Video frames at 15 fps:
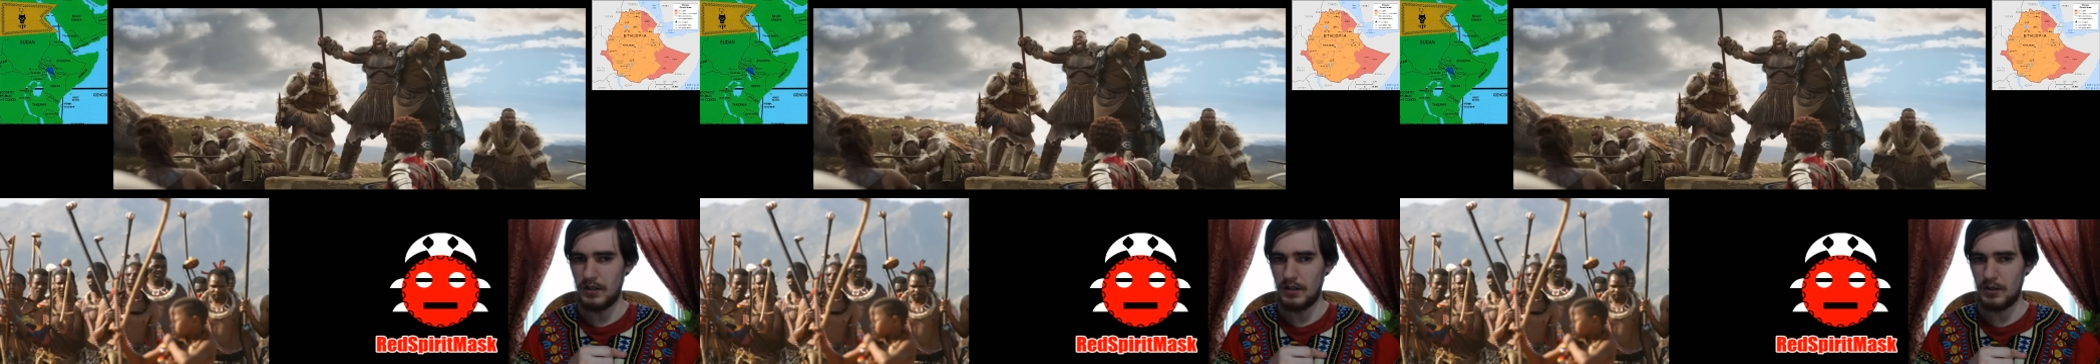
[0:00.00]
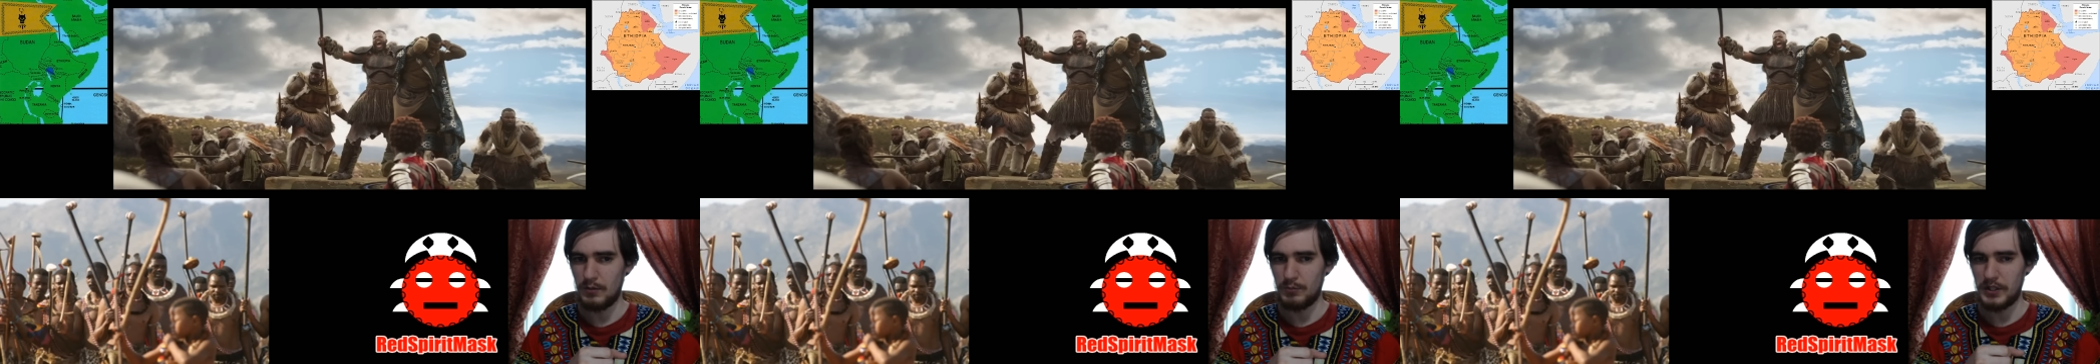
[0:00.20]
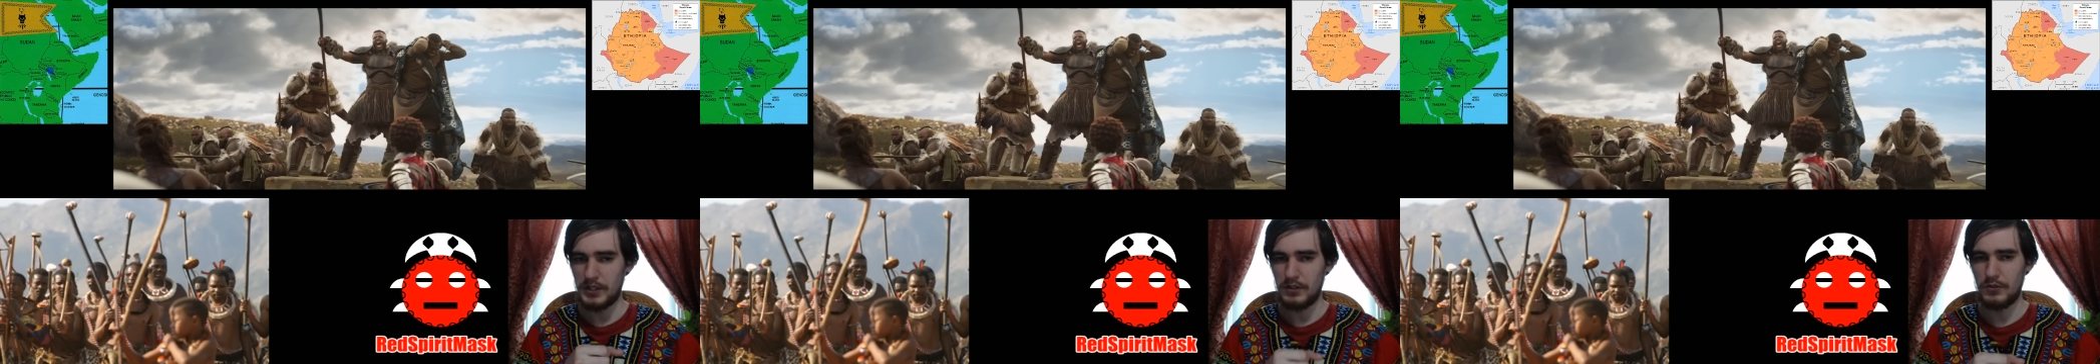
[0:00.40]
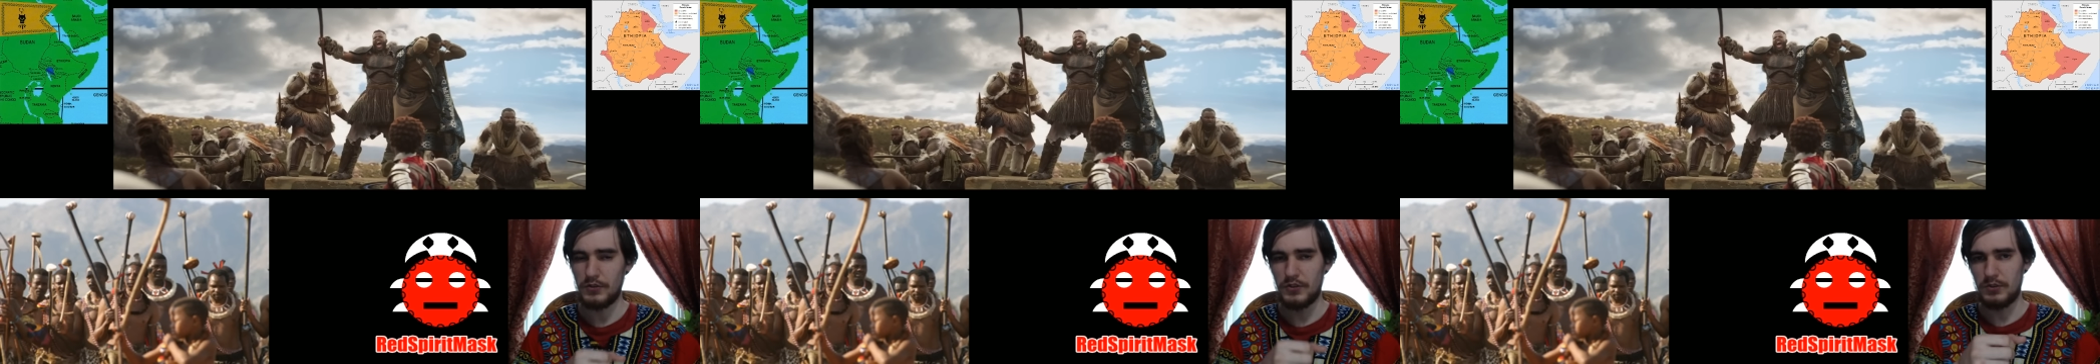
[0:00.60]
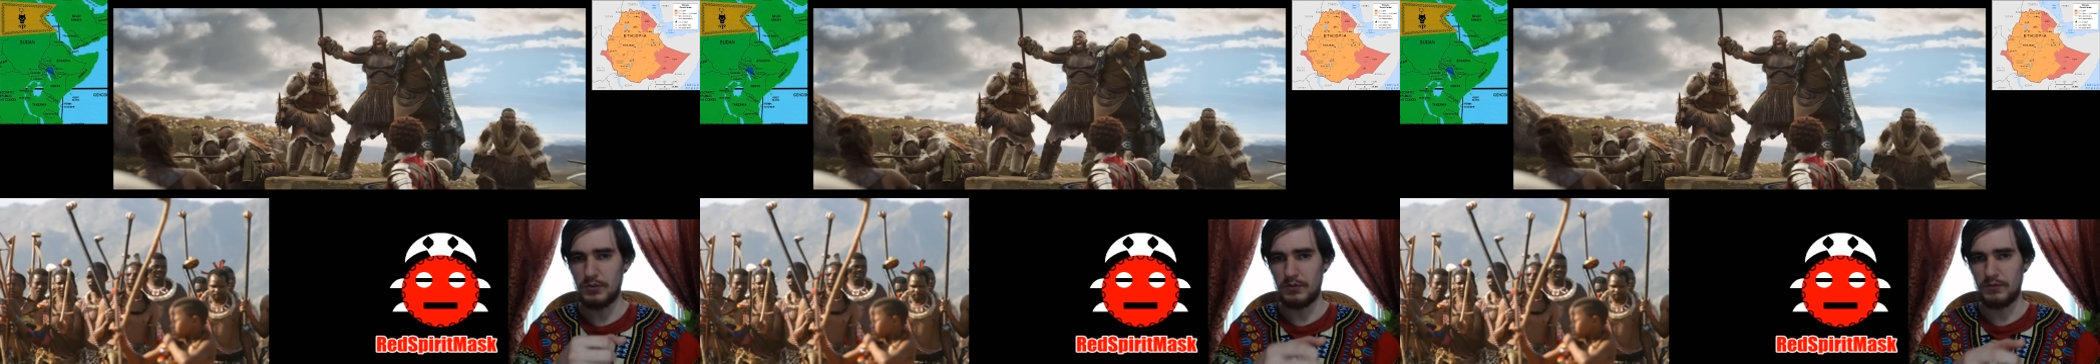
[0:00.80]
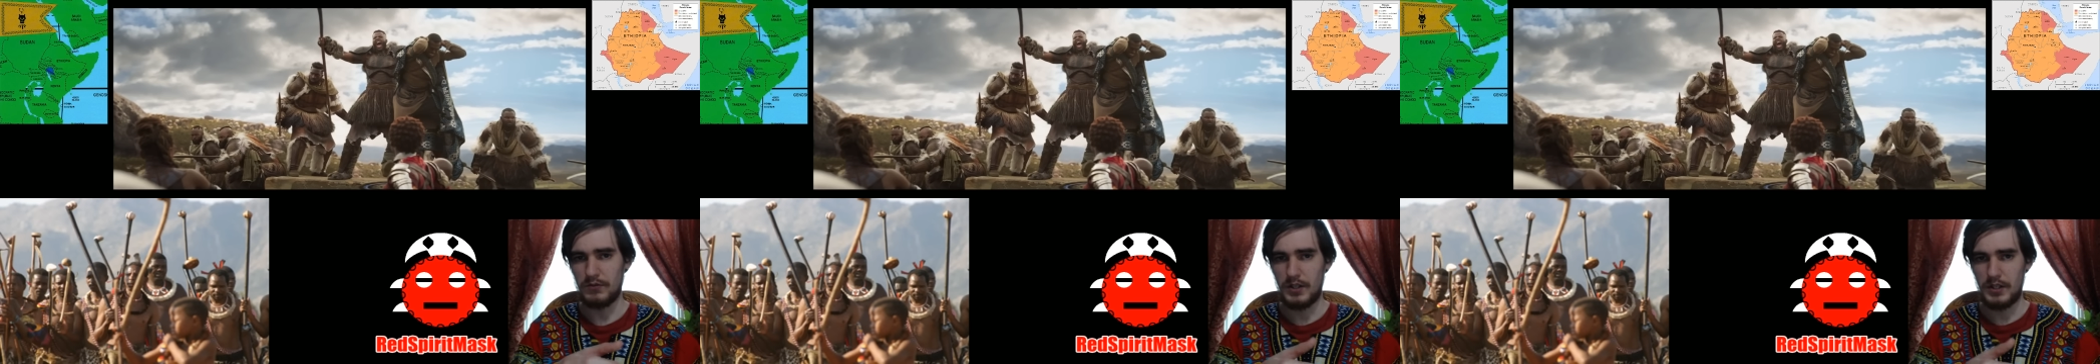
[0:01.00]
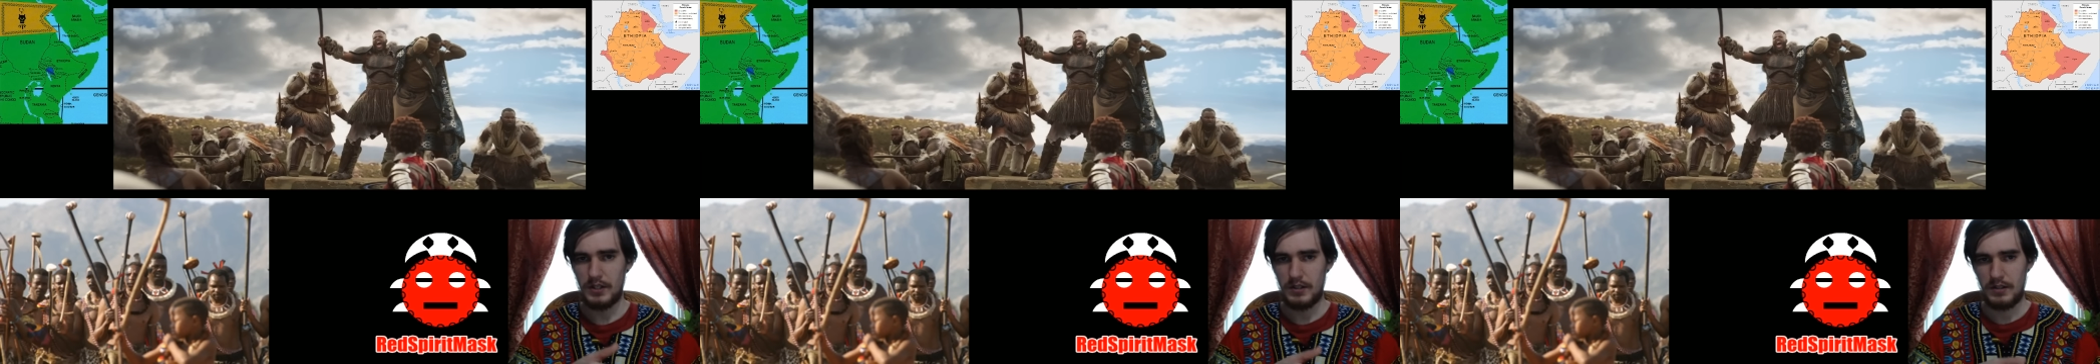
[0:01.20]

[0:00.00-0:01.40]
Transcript: be used to invite